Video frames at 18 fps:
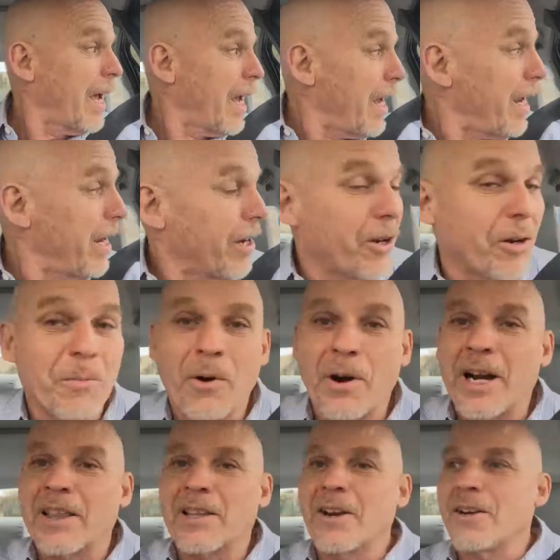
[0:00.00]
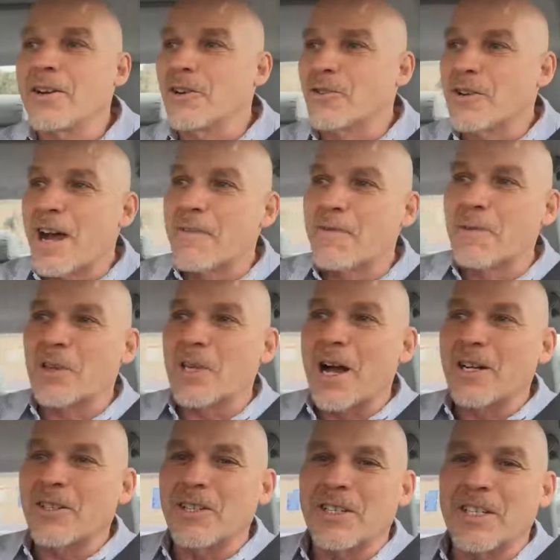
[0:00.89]
Hey, good morning there. You're driving with
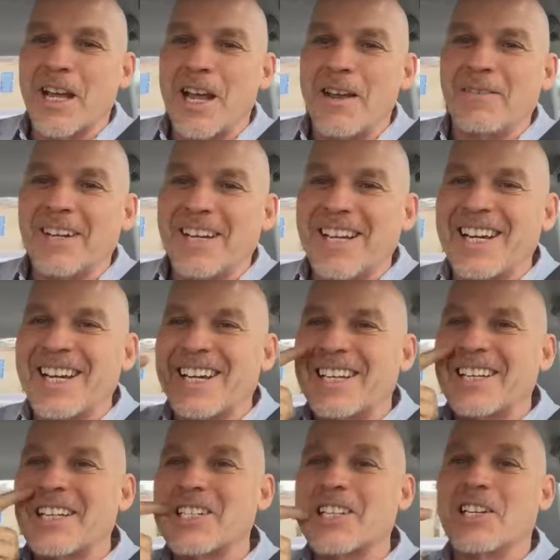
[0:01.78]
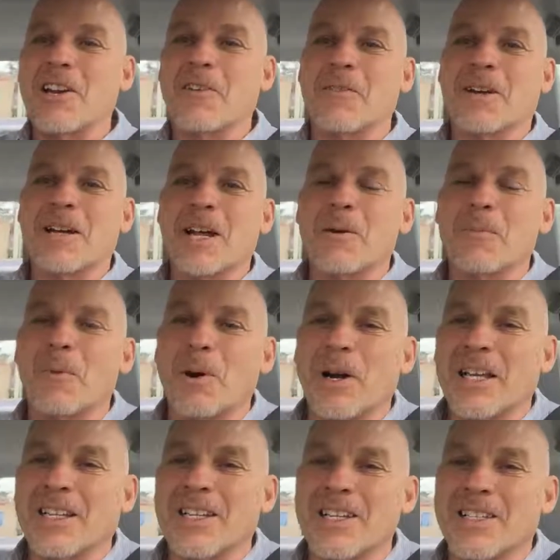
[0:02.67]
Dr. Dave again. It's a different kind of
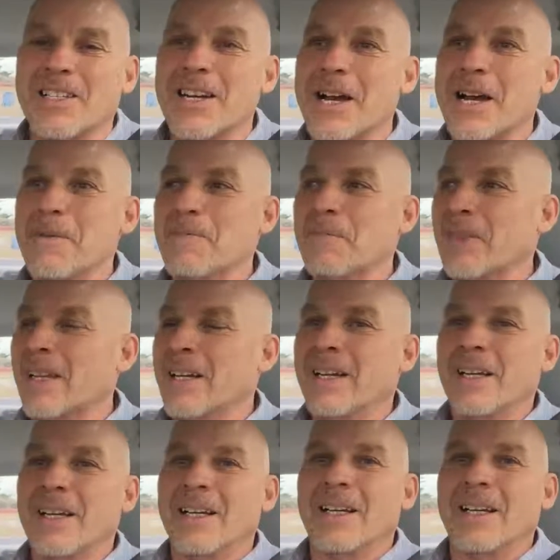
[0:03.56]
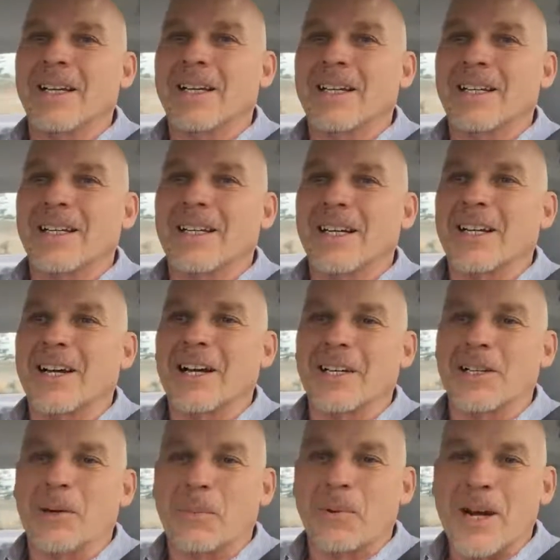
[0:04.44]
morning this time. I
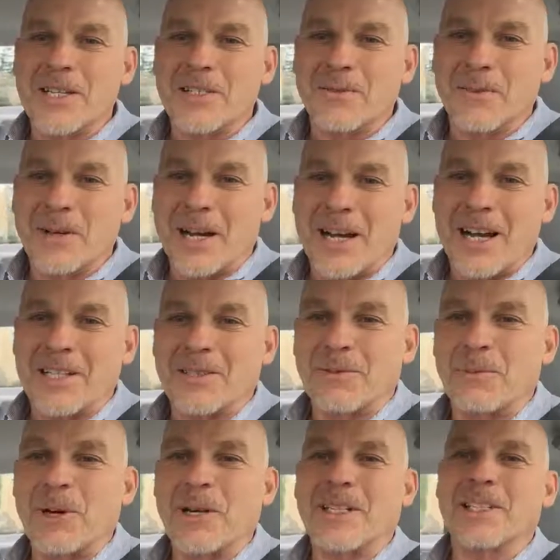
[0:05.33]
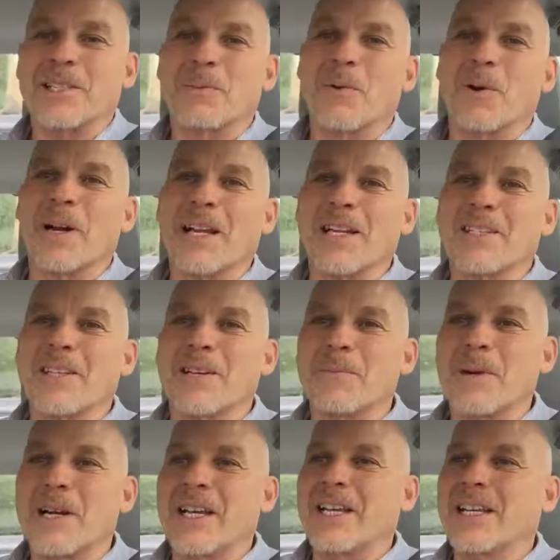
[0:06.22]
got a little present when I got to work this morning.
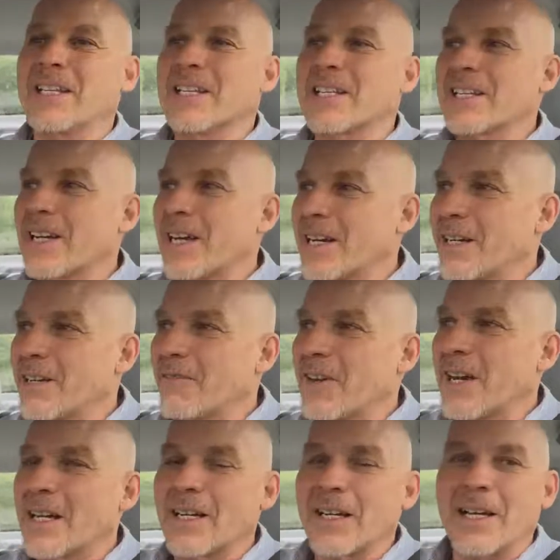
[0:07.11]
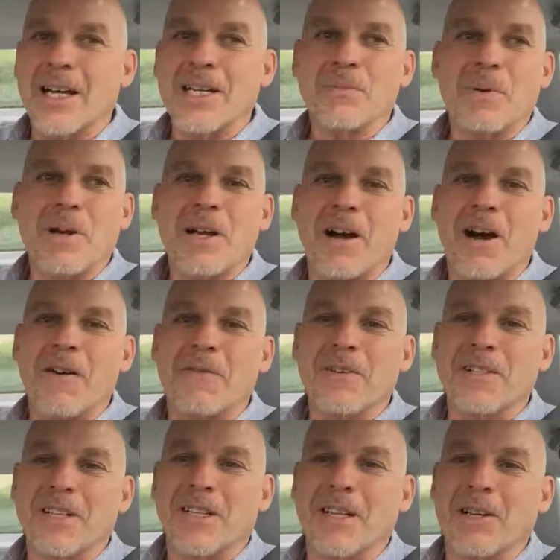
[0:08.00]
Somebody had decided to vandalize my
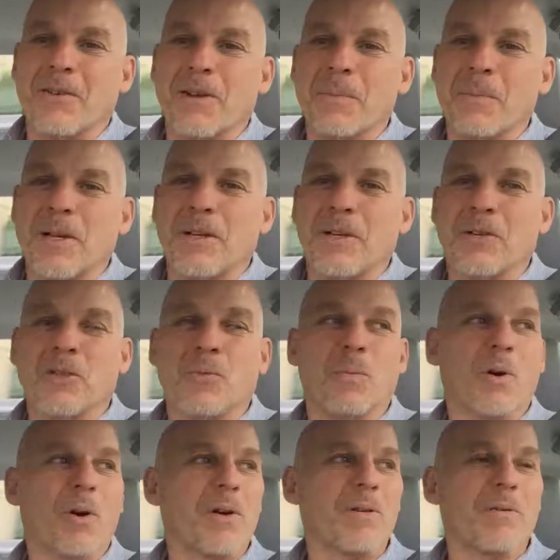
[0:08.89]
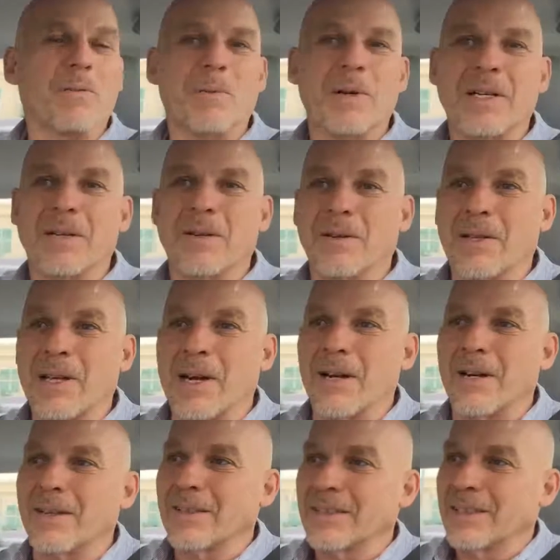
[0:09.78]
office. I got a great big huge broken window
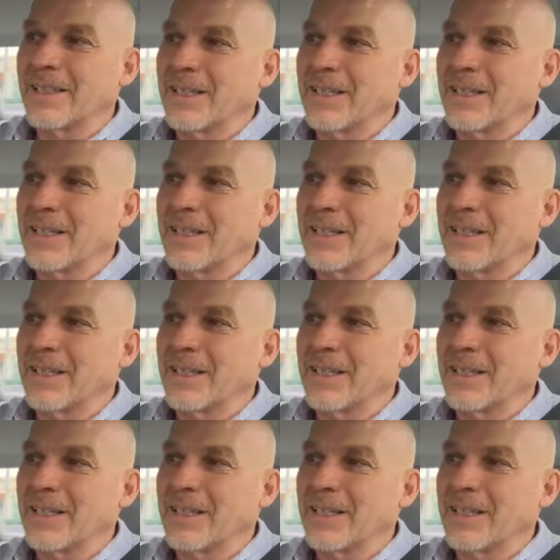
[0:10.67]
there.